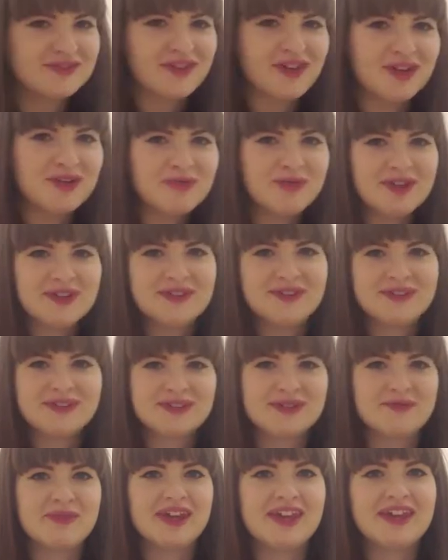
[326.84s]
fun pieces
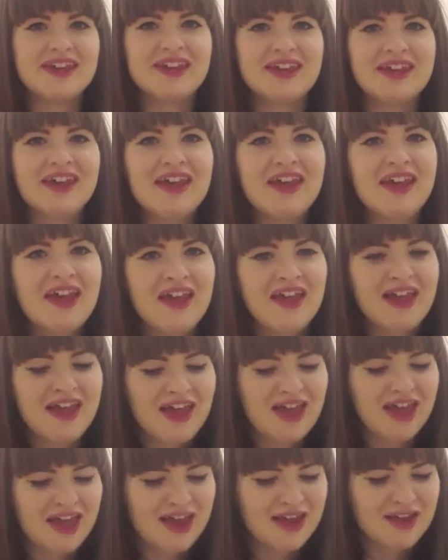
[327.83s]
to make
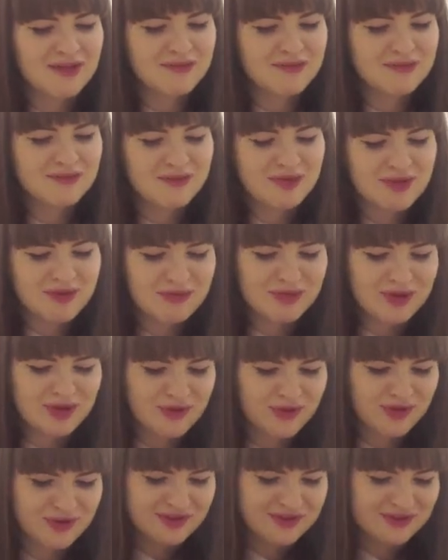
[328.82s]

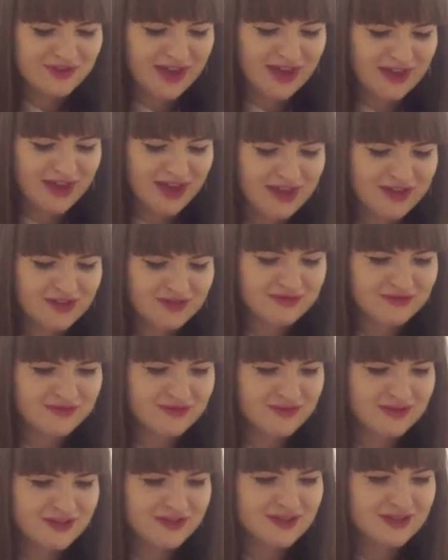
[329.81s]
because of that kind
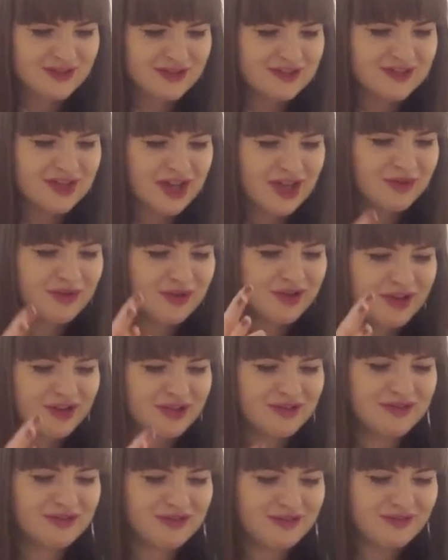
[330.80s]
of
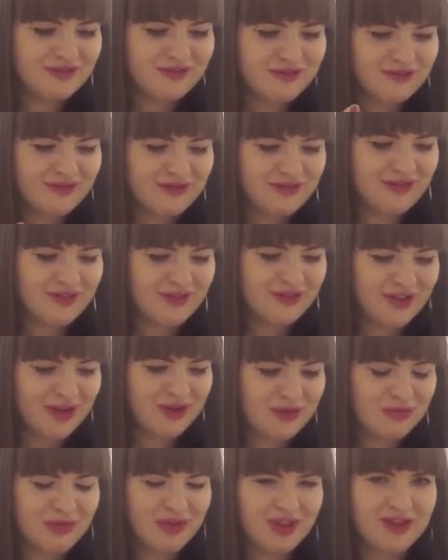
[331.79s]
terror,
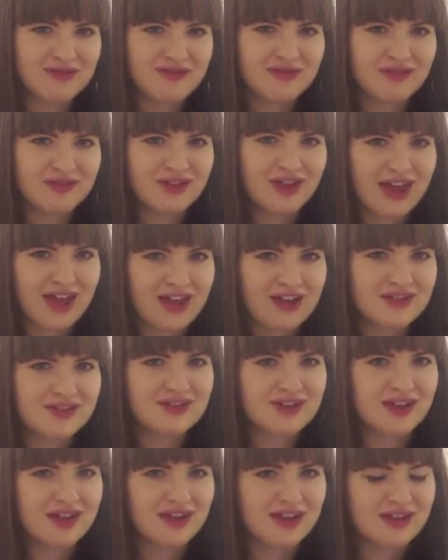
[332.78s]
kind of playful
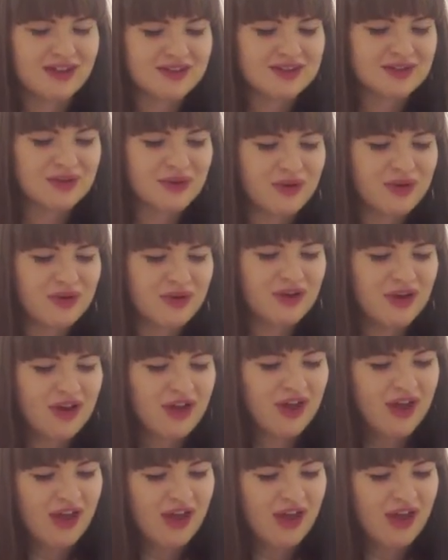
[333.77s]
edge that it's got.